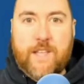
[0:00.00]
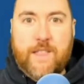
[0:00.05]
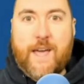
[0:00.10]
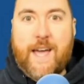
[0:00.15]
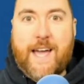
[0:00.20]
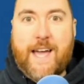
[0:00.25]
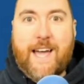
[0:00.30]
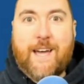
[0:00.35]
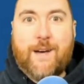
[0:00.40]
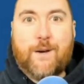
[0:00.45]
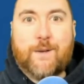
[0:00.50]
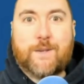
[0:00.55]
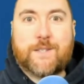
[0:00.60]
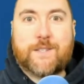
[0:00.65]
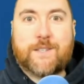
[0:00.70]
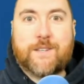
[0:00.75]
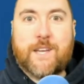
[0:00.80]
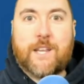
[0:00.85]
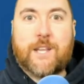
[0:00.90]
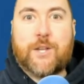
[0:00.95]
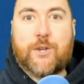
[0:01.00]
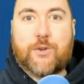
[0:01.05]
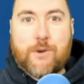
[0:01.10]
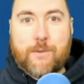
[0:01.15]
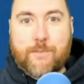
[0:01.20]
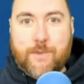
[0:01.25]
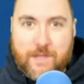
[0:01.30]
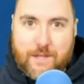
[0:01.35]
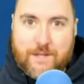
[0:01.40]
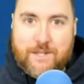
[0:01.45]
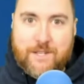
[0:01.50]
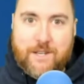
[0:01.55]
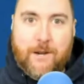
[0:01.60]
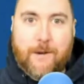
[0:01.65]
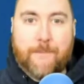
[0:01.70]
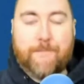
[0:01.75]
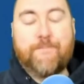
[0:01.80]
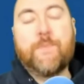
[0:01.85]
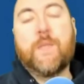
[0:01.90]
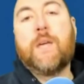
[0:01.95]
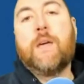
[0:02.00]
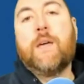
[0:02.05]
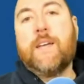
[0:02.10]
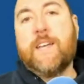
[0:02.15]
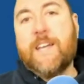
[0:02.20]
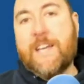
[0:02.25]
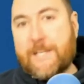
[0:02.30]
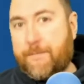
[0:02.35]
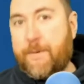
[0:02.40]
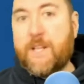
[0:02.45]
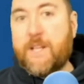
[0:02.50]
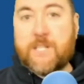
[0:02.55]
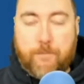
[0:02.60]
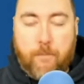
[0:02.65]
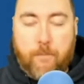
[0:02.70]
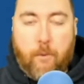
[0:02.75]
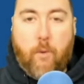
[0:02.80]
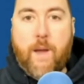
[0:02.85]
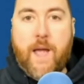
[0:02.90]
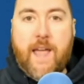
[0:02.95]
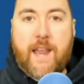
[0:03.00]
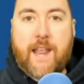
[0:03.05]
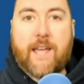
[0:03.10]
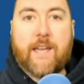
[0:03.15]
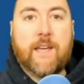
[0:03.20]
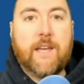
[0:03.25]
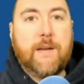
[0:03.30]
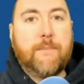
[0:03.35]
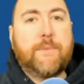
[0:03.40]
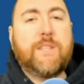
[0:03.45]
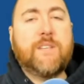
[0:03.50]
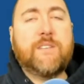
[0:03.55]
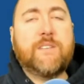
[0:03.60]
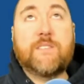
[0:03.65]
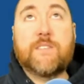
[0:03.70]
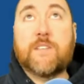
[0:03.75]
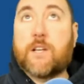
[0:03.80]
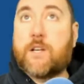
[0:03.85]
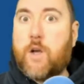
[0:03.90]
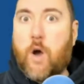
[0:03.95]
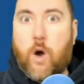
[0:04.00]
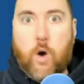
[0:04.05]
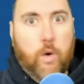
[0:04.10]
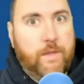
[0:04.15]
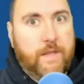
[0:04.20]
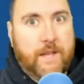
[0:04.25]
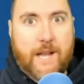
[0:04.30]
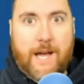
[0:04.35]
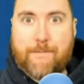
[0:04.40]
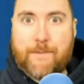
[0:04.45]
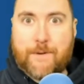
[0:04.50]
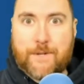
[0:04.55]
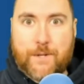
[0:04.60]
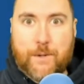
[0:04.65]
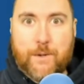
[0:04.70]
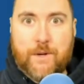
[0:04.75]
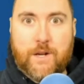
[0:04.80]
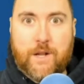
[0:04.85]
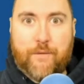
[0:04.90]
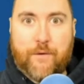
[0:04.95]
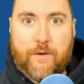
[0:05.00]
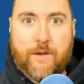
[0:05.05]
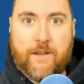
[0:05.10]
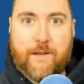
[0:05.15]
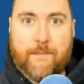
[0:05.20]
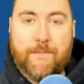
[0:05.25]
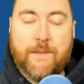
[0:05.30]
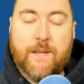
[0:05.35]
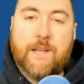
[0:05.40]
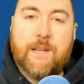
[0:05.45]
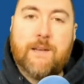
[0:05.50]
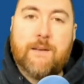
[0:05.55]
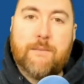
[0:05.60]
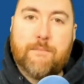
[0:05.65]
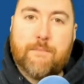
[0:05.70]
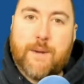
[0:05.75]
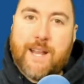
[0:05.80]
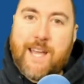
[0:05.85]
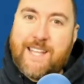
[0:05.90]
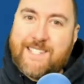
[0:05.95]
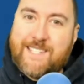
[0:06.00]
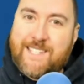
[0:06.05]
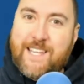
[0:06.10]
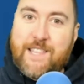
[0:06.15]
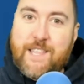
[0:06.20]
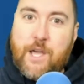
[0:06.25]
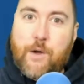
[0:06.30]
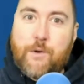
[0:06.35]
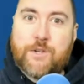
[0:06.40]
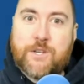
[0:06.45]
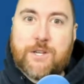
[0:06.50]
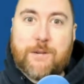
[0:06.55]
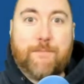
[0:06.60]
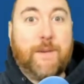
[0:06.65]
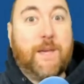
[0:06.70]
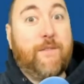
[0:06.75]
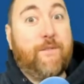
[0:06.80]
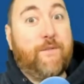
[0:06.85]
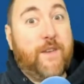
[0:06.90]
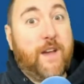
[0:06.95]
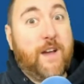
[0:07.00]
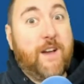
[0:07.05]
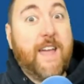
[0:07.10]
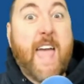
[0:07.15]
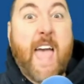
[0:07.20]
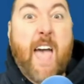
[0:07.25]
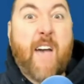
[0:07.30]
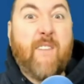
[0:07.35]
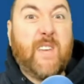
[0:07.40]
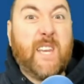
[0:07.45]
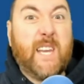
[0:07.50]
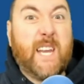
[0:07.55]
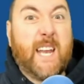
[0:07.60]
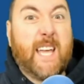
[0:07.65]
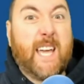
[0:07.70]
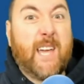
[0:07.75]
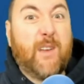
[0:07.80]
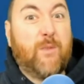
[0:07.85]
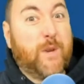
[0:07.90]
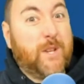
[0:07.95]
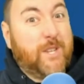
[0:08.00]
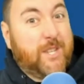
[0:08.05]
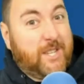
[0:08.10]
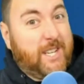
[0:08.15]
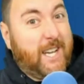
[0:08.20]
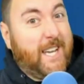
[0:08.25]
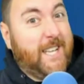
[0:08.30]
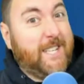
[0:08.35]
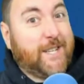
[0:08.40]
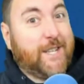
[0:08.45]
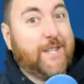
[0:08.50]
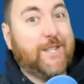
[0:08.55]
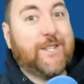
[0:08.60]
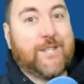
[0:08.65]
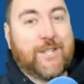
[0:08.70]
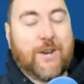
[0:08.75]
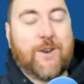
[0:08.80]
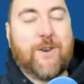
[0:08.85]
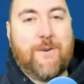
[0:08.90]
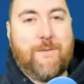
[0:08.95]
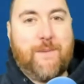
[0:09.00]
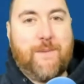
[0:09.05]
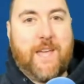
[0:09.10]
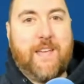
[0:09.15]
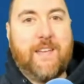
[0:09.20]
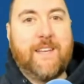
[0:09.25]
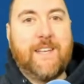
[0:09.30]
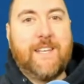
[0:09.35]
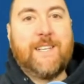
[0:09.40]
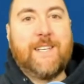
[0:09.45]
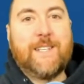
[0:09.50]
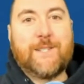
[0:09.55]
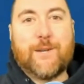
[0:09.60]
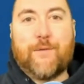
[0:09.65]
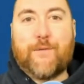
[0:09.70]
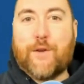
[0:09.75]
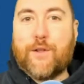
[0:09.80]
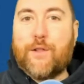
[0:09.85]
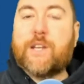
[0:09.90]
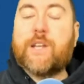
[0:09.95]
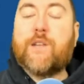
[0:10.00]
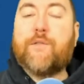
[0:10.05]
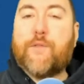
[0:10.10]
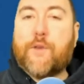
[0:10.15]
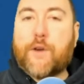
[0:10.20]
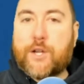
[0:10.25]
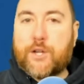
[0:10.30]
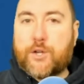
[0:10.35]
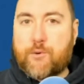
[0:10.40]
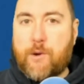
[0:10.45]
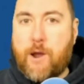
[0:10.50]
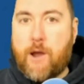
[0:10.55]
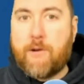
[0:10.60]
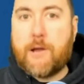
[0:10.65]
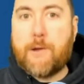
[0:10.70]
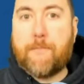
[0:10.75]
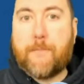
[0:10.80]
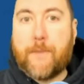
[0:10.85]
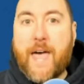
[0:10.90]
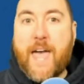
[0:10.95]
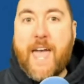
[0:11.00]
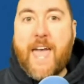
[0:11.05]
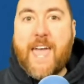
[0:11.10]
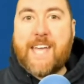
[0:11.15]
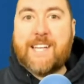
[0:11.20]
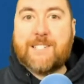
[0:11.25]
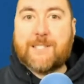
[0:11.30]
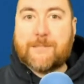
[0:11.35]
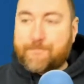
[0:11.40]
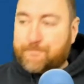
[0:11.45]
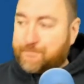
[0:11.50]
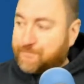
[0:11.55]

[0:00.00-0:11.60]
in the house. Going to contribute this year. It's been sporadic, but this is a golden opportunity for him. But I see the ownership being very heavy tonight, which does concern me. So if you're looking for contrarian plays,